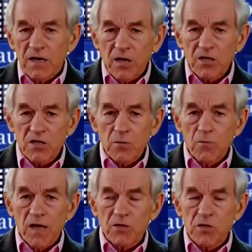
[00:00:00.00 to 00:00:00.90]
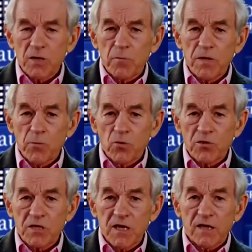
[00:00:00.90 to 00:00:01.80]
not so much that people are
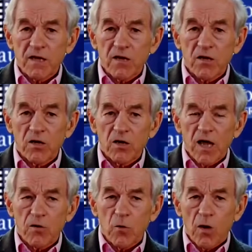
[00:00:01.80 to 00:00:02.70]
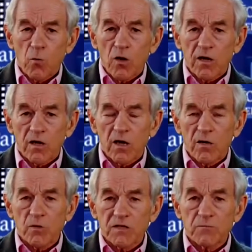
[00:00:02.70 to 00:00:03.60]
sitting there and working
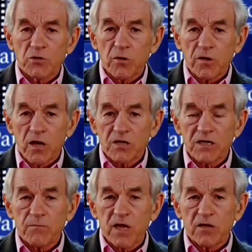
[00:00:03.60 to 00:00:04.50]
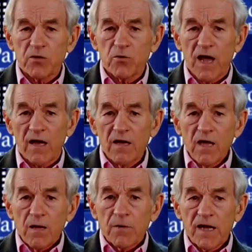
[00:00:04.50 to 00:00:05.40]
on it, which I'm sure there are some that do that,
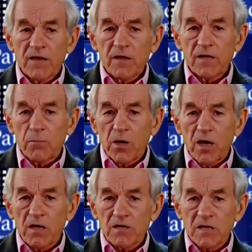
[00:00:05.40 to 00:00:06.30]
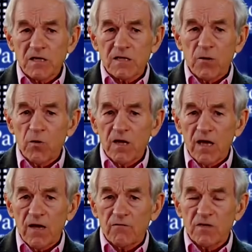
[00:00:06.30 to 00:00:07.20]
but I think policies that we
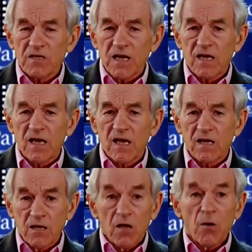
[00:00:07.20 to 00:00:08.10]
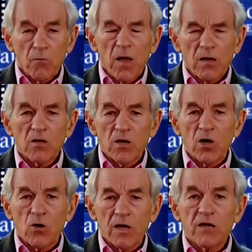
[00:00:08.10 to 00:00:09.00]
have designed,
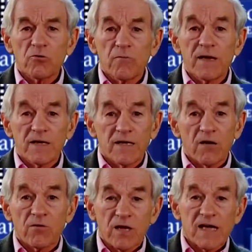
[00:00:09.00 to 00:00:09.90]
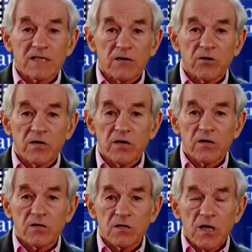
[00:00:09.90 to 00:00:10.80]
incrementally over the last 100
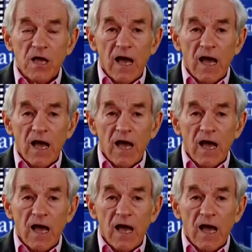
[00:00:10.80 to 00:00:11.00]
years,